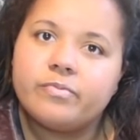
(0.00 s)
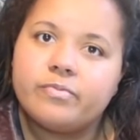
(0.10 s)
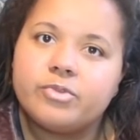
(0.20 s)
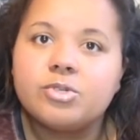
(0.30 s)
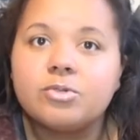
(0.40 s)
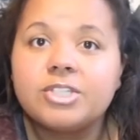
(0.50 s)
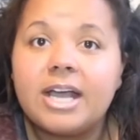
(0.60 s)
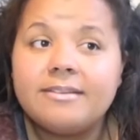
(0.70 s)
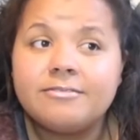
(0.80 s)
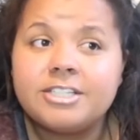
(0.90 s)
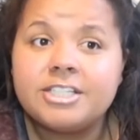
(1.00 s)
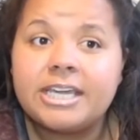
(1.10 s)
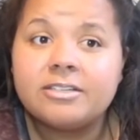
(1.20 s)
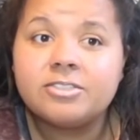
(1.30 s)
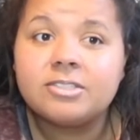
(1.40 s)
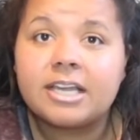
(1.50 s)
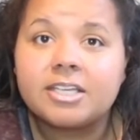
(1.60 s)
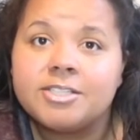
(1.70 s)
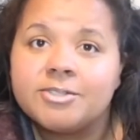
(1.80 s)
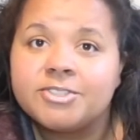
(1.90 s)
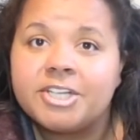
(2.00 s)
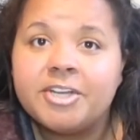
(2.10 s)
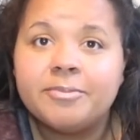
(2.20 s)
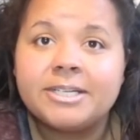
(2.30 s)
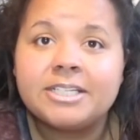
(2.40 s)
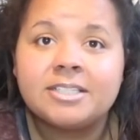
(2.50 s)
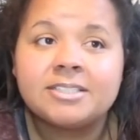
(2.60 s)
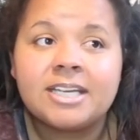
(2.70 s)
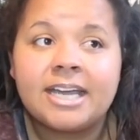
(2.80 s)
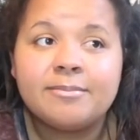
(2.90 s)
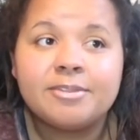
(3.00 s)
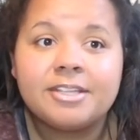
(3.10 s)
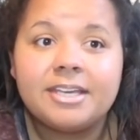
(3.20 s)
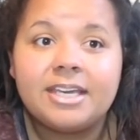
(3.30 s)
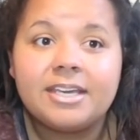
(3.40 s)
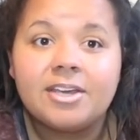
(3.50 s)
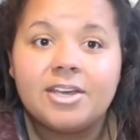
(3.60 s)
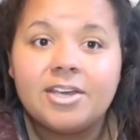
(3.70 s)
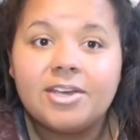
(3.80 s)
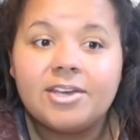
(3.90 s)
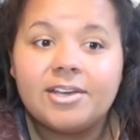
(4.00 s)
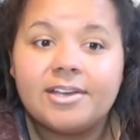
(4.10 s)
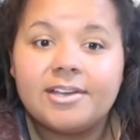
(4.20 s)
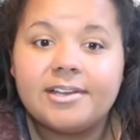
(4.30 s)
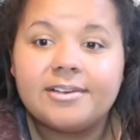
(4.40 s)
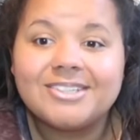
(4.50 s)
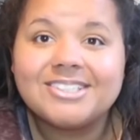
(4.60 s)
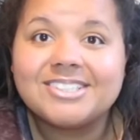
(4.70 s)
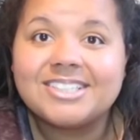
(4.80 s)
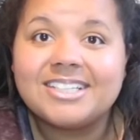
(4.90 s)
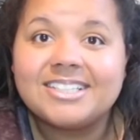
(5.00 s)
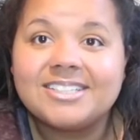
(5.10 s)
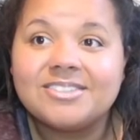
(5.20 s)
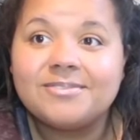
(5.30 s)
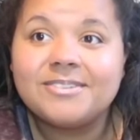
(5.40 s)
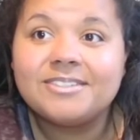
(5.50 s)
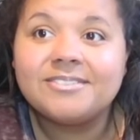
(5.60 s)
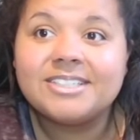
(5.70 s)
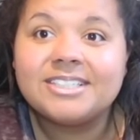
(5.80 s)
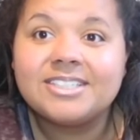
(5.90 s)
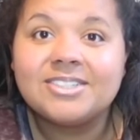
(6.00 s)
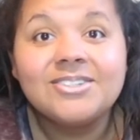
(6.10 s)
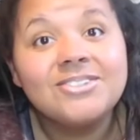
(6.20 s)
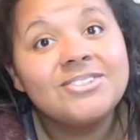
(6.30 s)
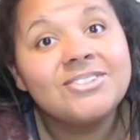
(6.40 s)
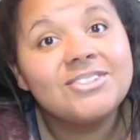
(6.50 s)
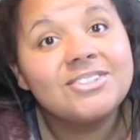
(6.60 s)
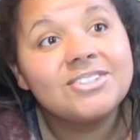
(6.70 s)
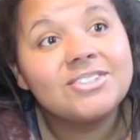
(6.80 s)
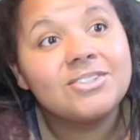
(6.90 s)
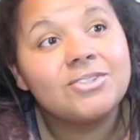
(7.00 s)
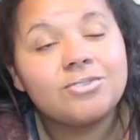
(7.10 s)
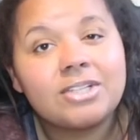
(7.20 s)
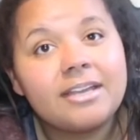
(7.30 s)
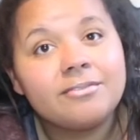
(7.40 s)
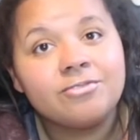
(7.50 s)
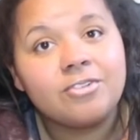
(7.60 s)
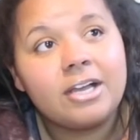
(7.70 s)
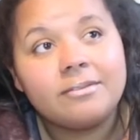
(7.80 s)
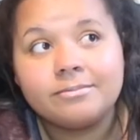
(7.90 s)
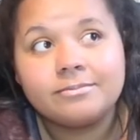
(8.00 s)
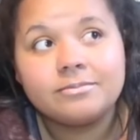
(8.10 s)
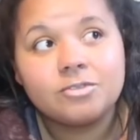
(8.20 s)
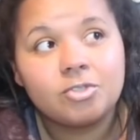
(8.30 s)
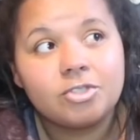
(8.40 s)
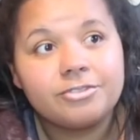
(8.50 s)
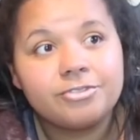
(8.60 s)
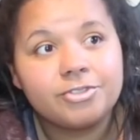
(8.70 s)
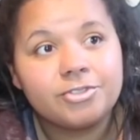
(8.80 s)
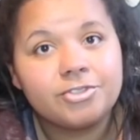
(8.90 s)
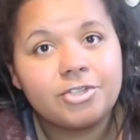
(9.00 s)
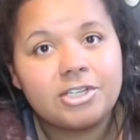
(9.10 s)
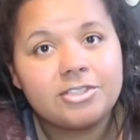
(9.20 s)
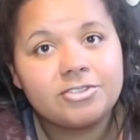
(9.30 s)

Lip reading: Yule type videos, do like a Yuletober type thing, which I think would be really cool. Or like or if you're not